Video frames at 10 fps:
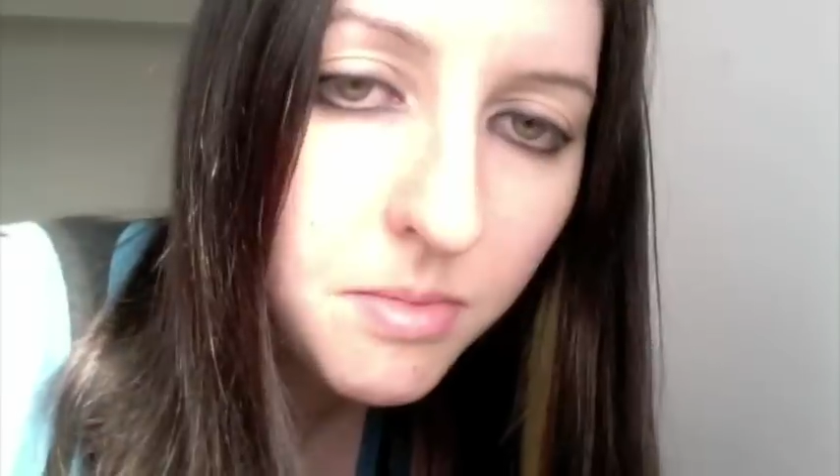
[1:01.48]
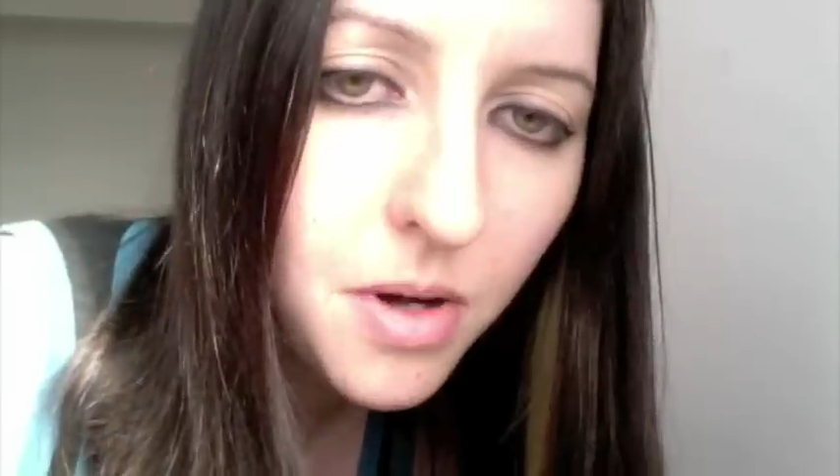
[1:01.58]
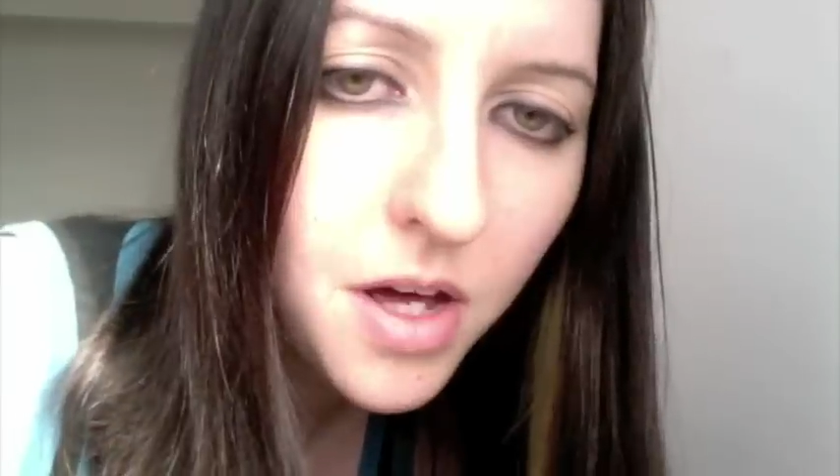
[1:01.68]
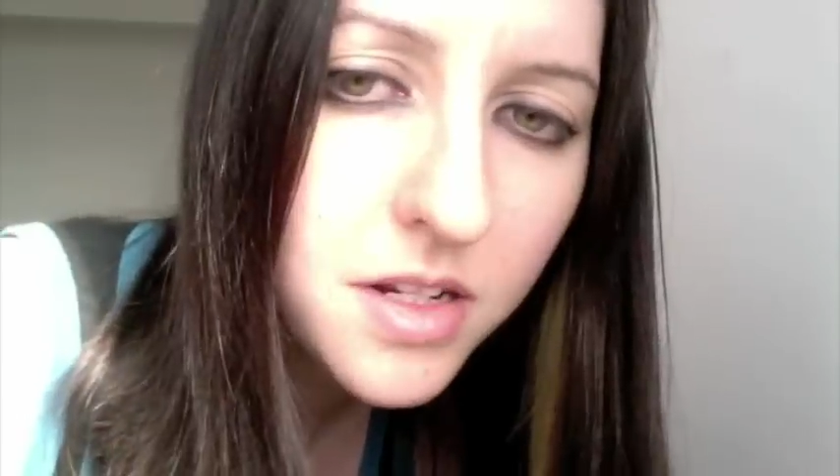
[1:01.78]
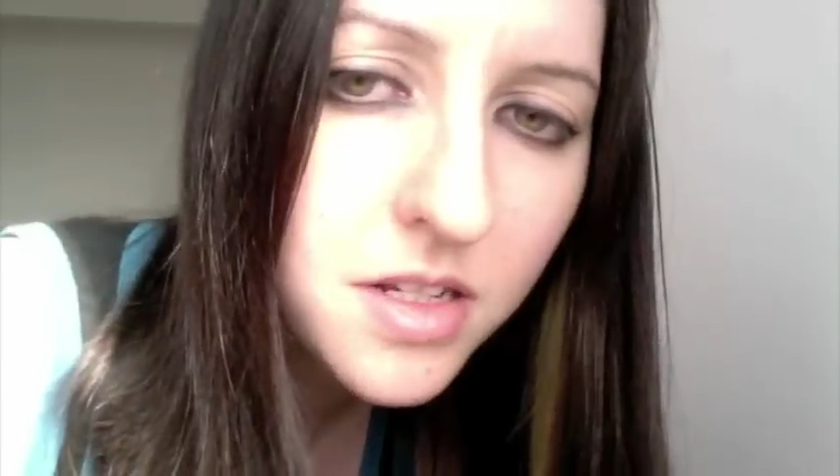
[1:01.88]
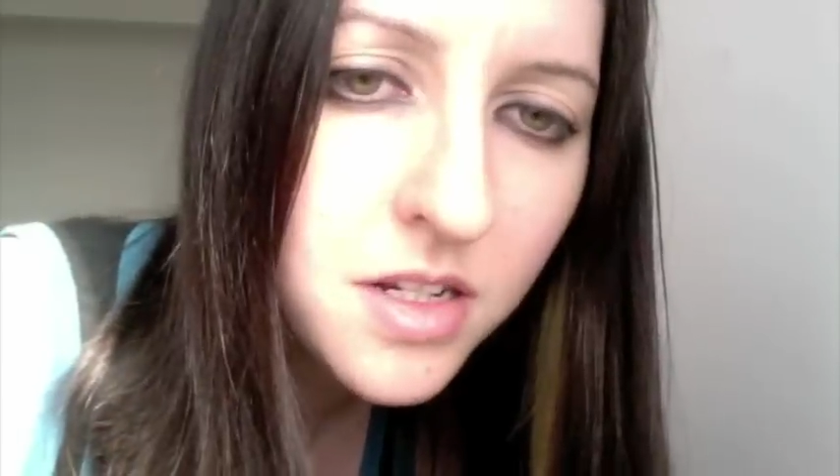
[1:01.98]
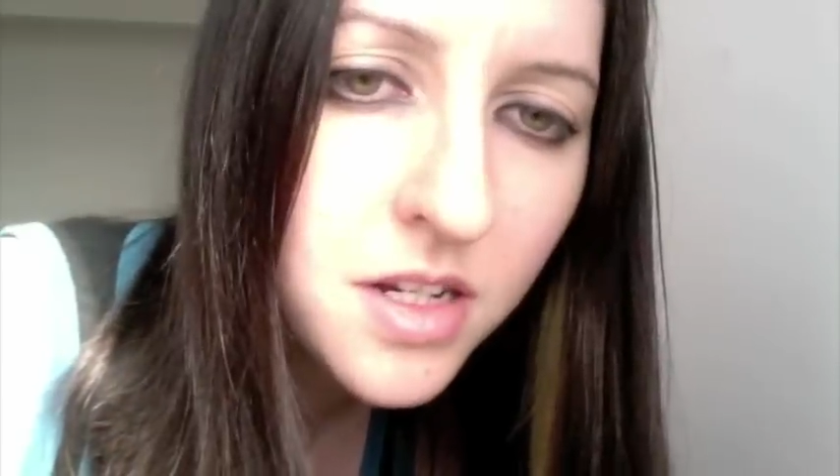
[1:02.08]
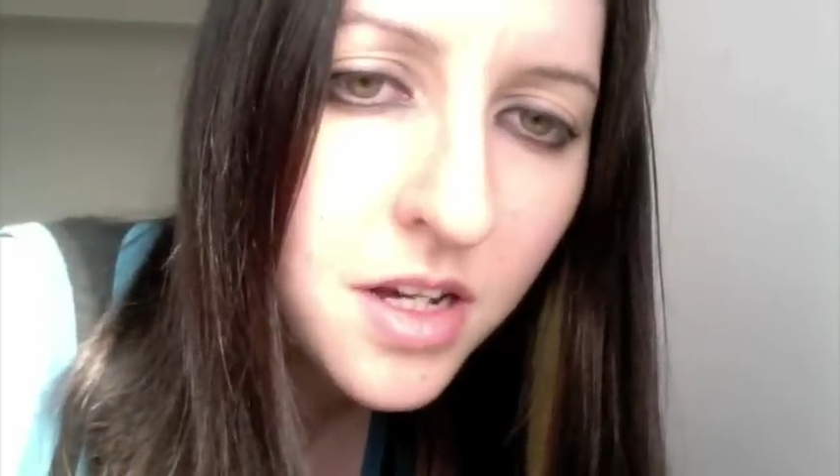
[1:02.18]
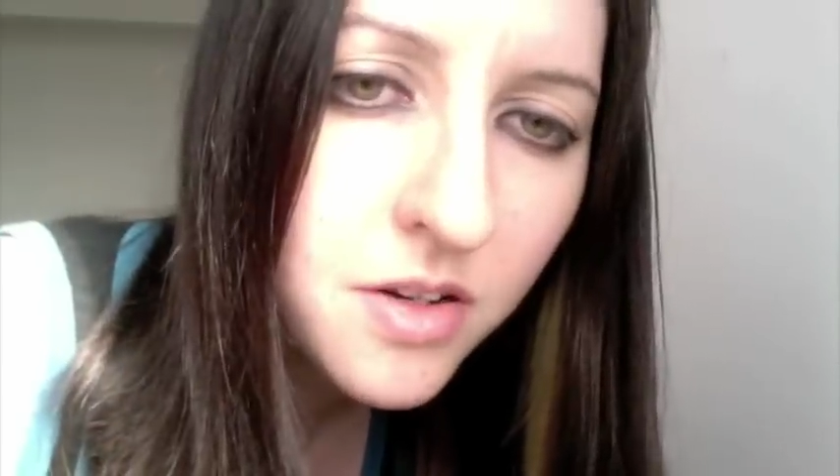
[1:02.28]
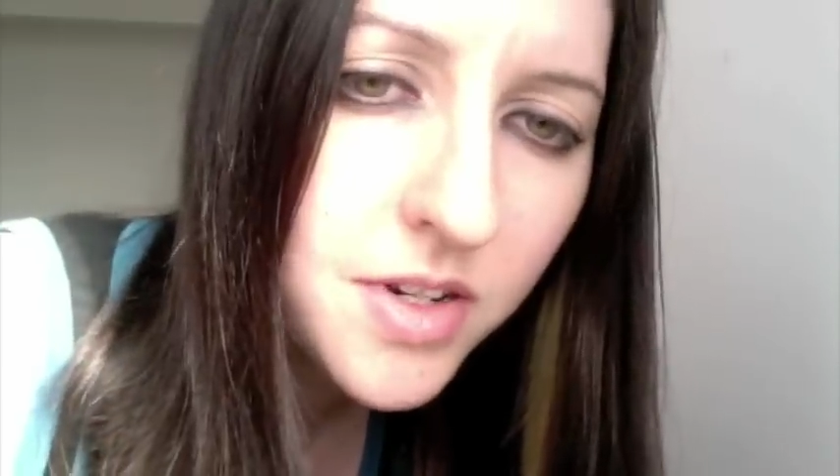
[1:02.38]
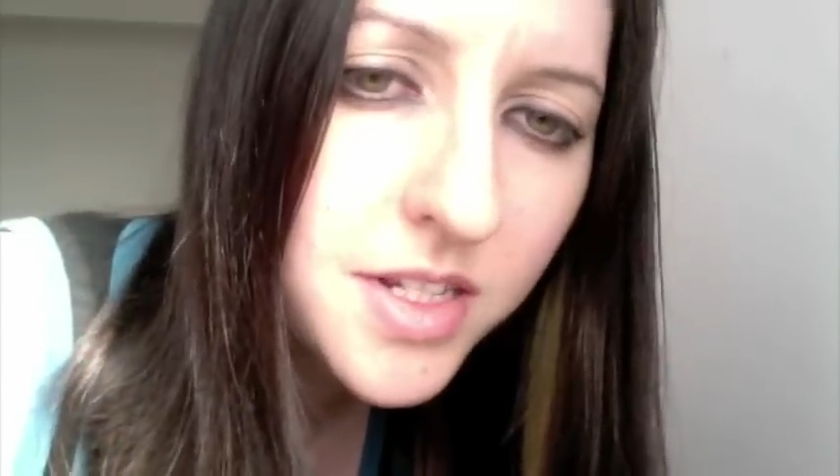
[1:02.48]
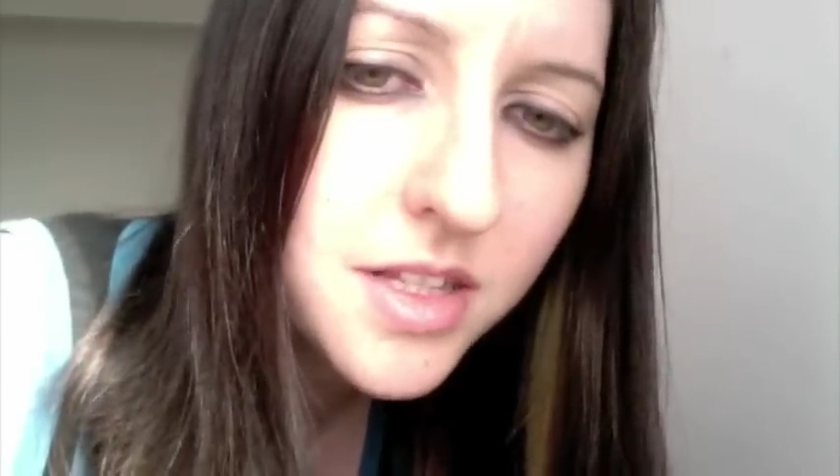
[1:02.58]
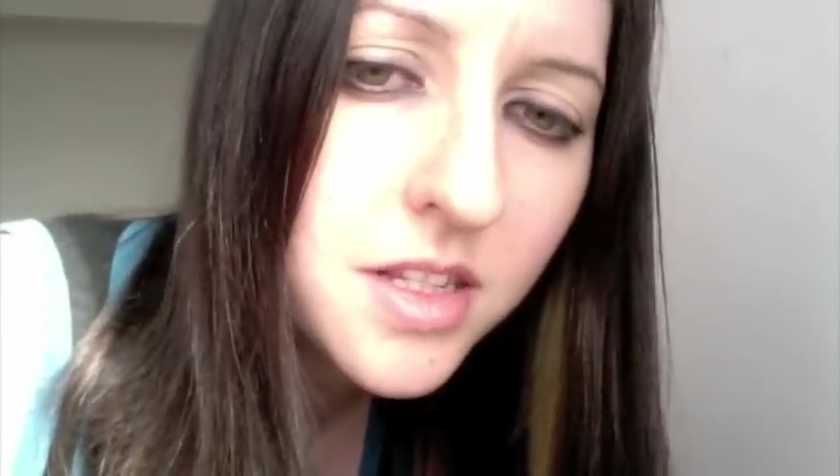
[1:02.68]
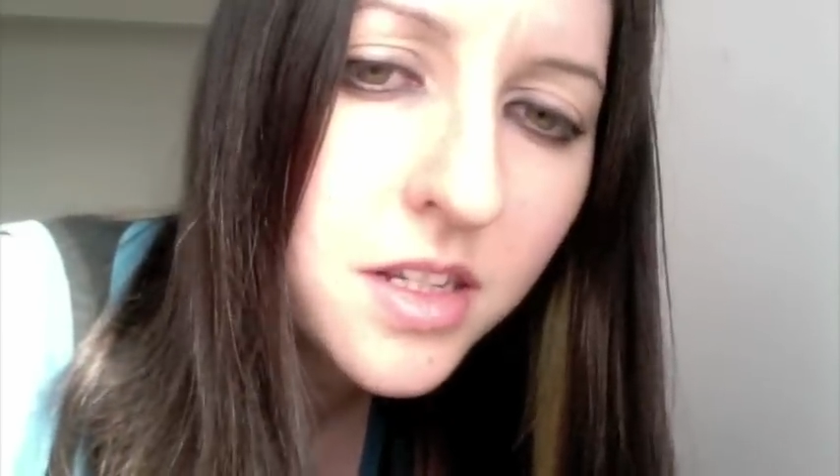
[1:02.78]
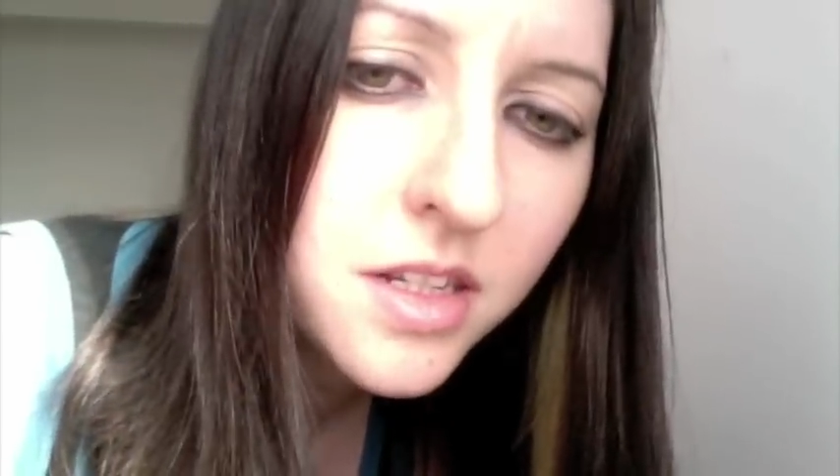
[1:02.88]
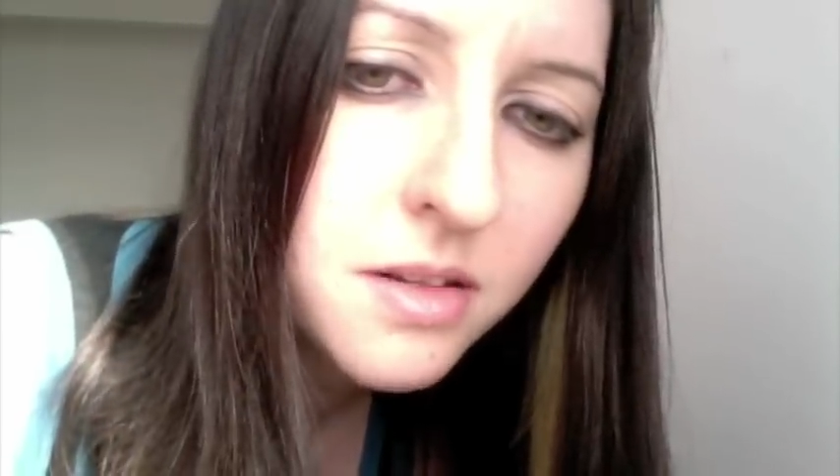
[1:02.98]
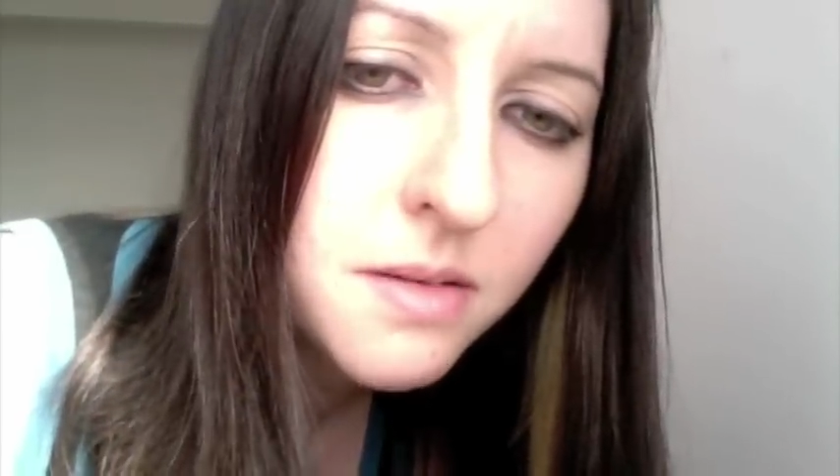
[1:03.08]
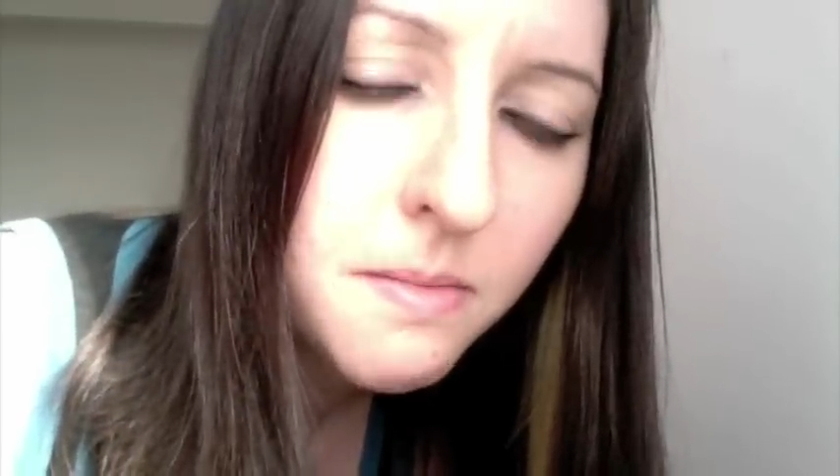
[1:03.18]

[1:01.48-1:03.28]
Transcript: But recently,